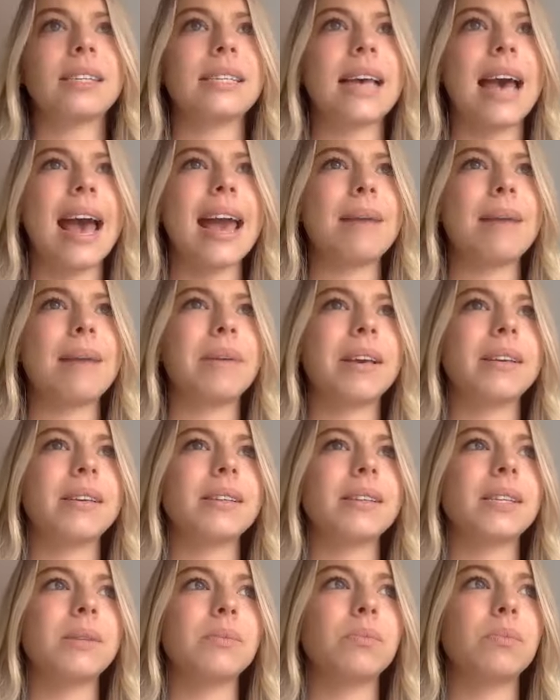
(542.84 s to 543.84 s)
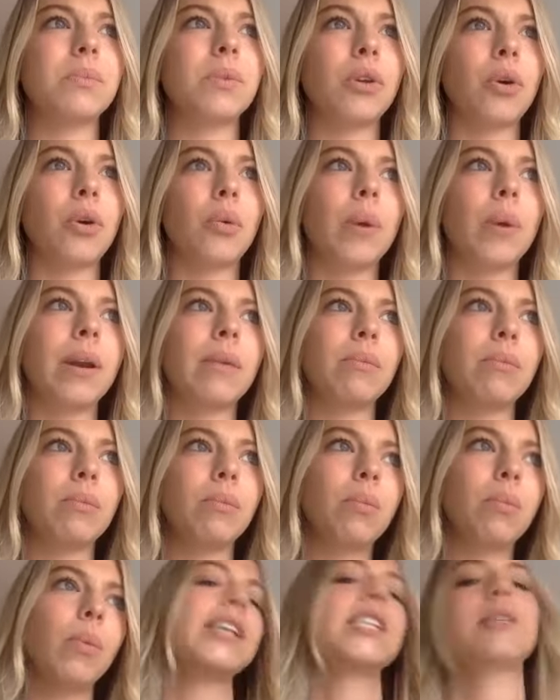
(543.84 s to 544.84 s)
to say because, you know, when
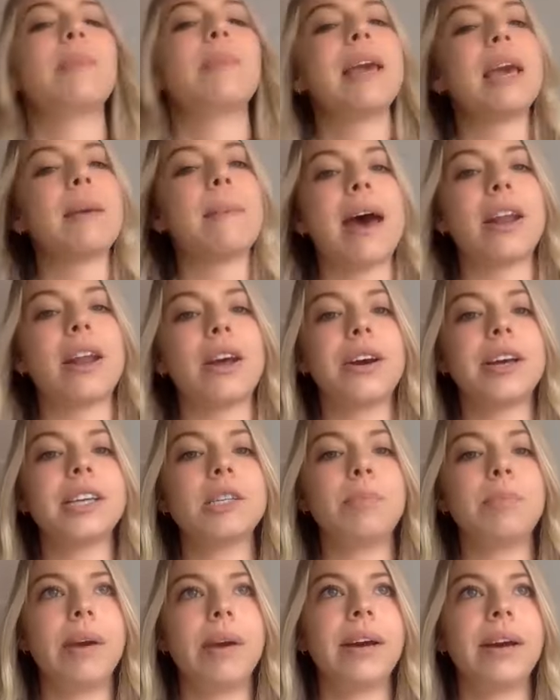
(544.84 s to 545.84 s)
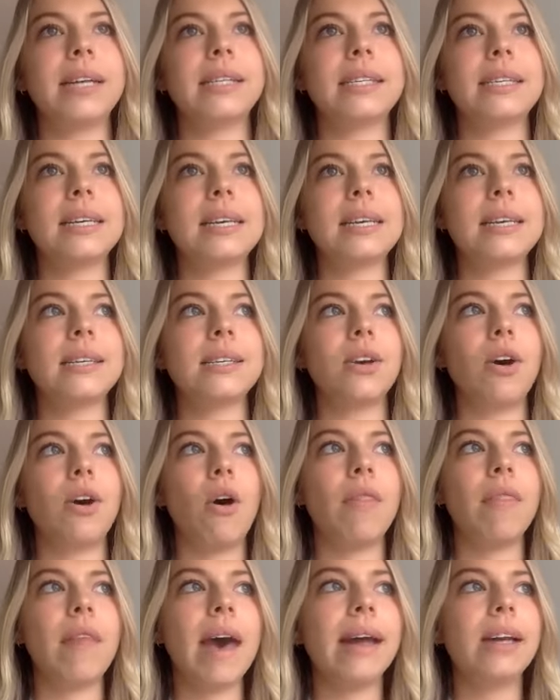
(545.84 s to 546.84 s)
we speak about her experiences
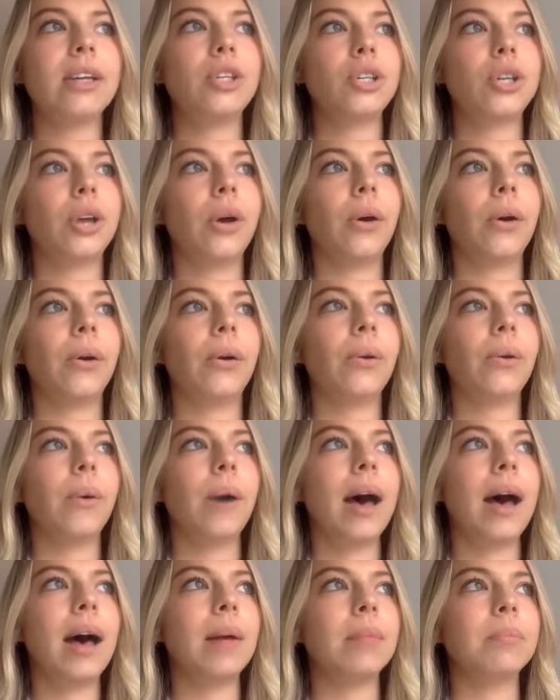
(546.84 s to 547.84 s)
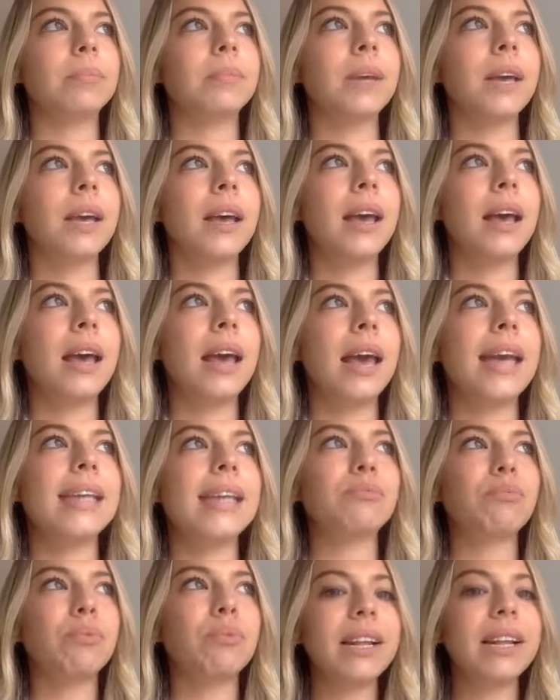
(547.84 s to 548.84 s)
on that show, um,
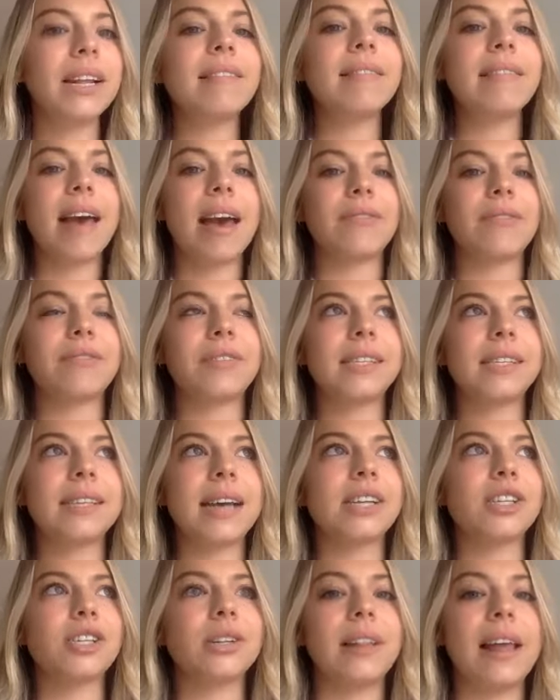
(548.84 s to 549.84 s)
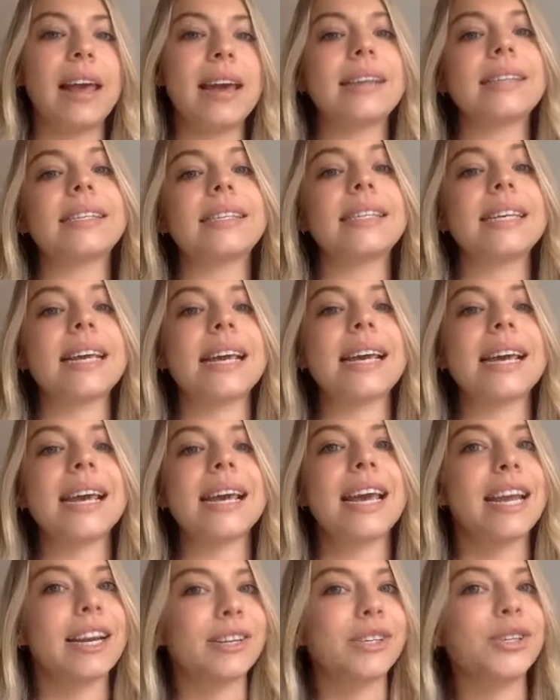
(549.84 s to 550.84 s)
it's really left such a legacy
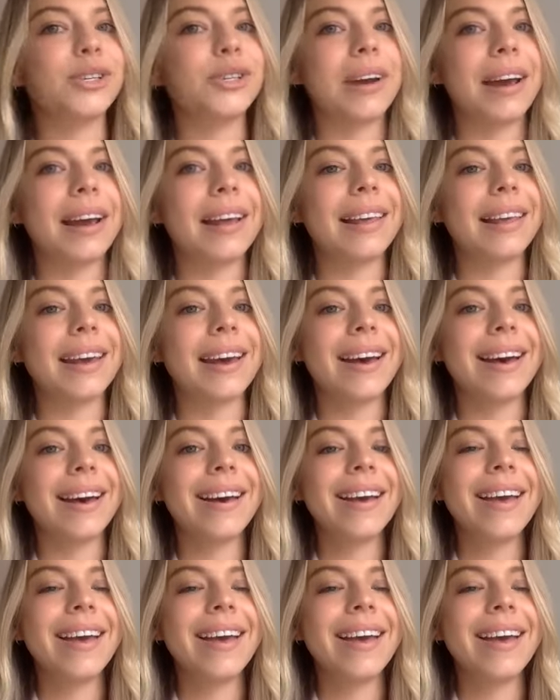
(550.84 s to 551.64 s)
in Australia.